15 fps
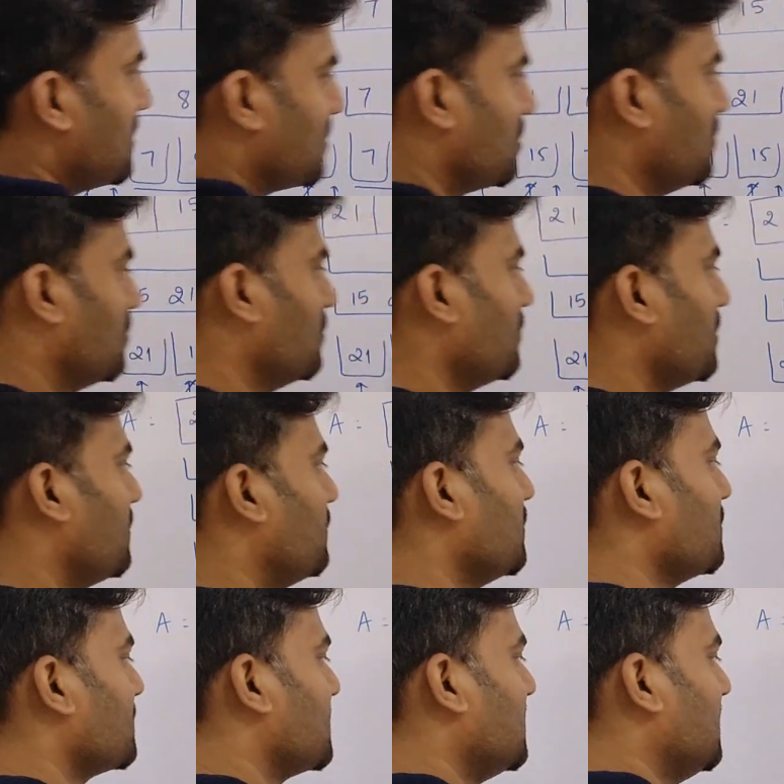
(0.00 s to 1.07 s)
So if
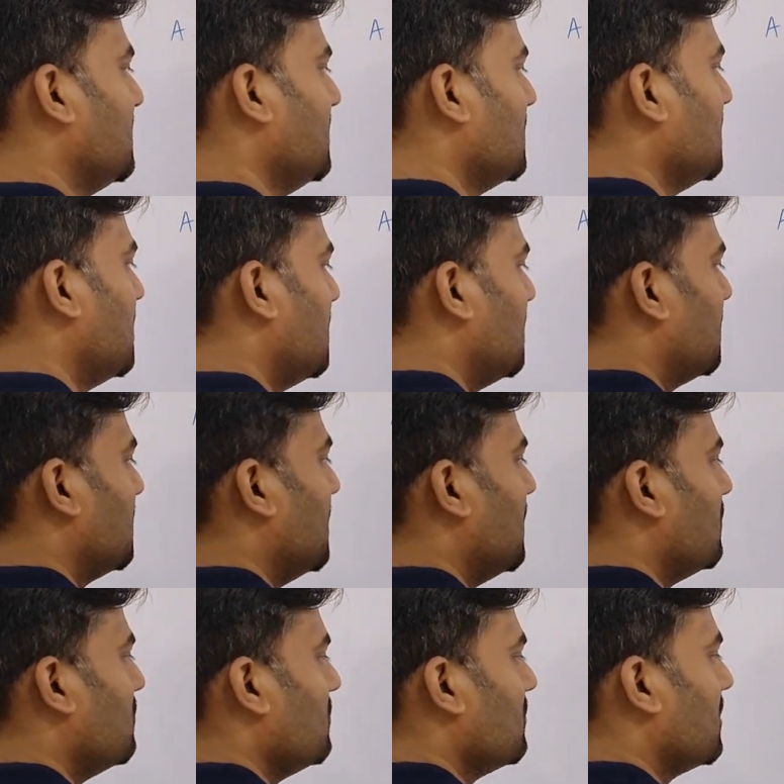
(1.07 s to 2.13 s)
you see,
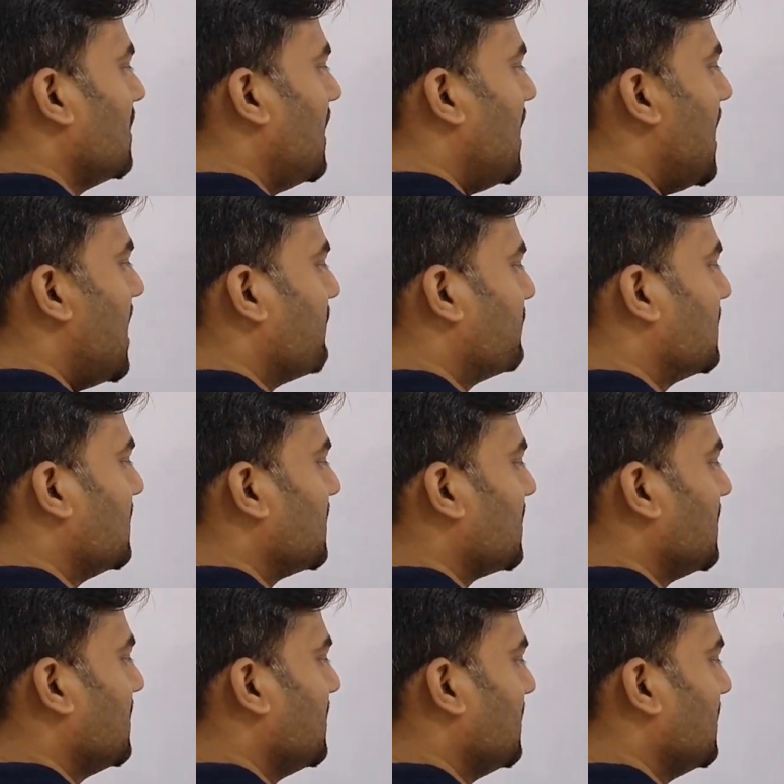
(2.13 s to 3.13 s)
now after